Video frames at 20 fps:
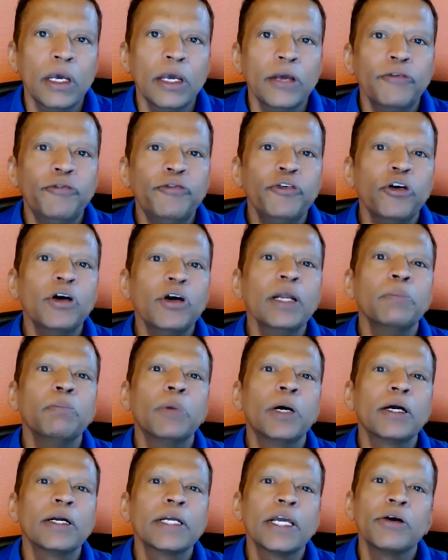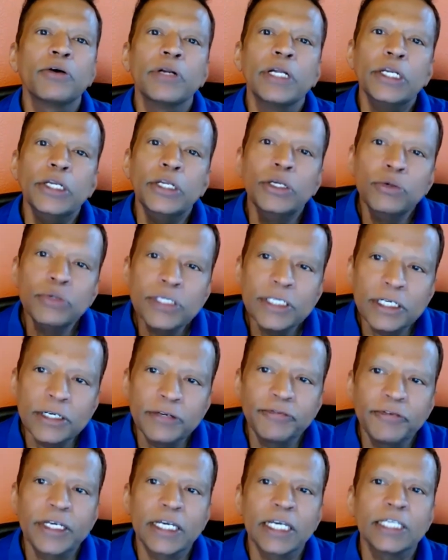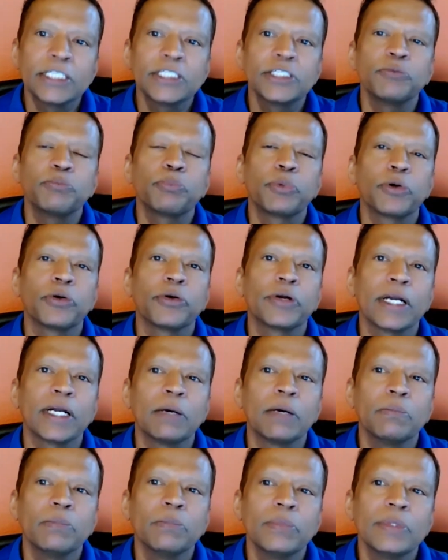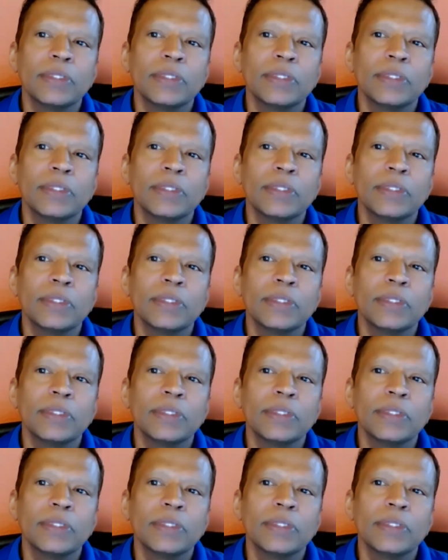If you're embarking on a new certification program,